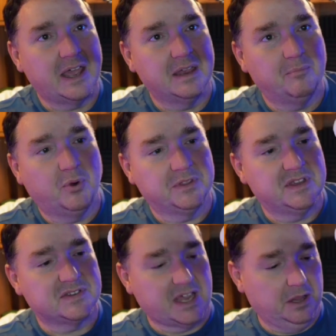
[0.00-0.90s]
I can
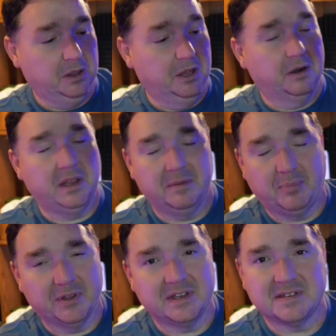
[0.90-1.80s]
literally
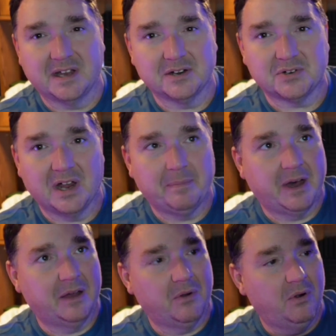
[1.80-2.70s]
put this on a
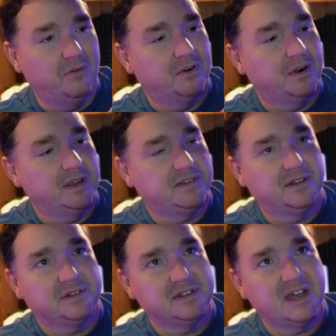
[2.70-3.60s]
tripod over and
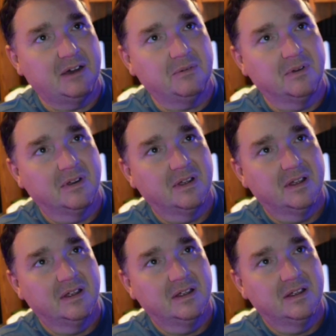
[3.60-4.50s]
tilt it down
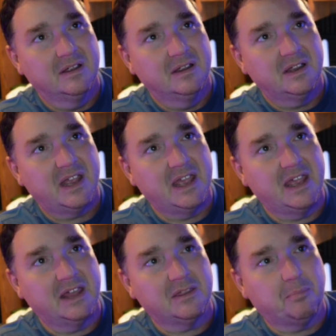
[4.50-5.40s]

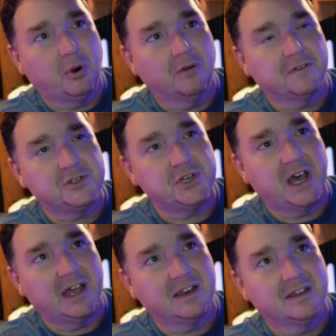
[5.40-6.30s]
and get the perfect
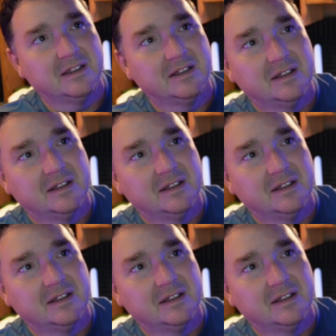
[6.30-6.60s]
shot.